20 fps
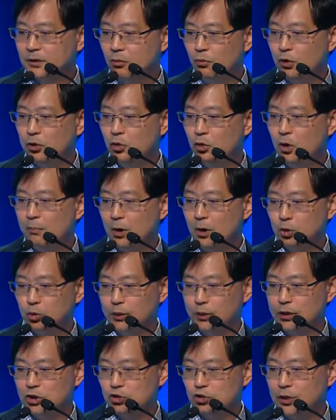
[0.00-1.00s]
We do about
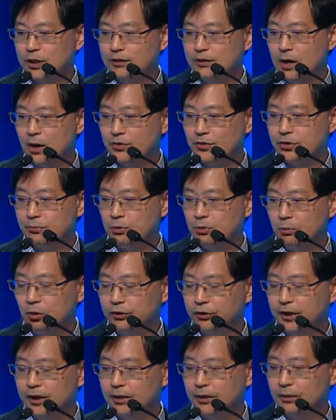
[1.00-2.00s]
23,000
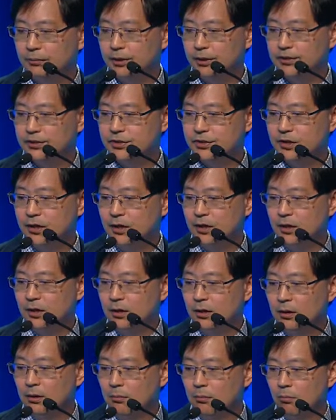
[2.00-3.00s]
promoter elements.
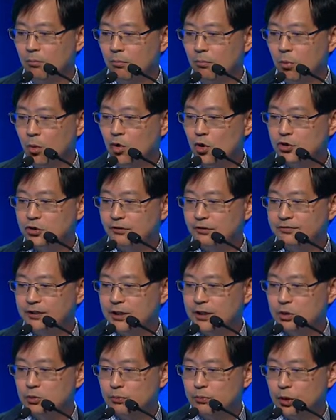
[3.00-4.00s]
Most of
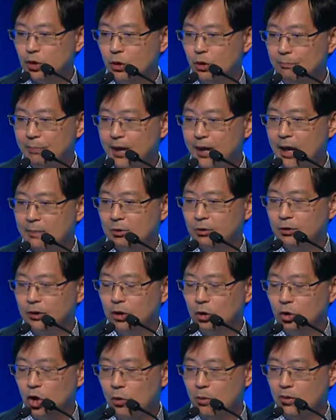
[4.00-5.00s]
these, when we compare with the
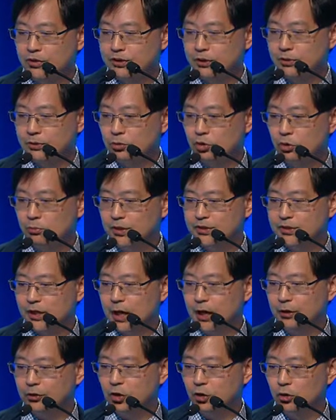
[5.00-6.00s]
normals and tumors,
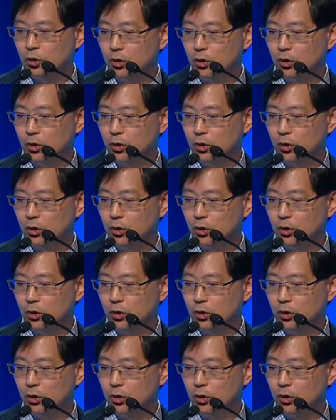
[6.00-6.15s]
are not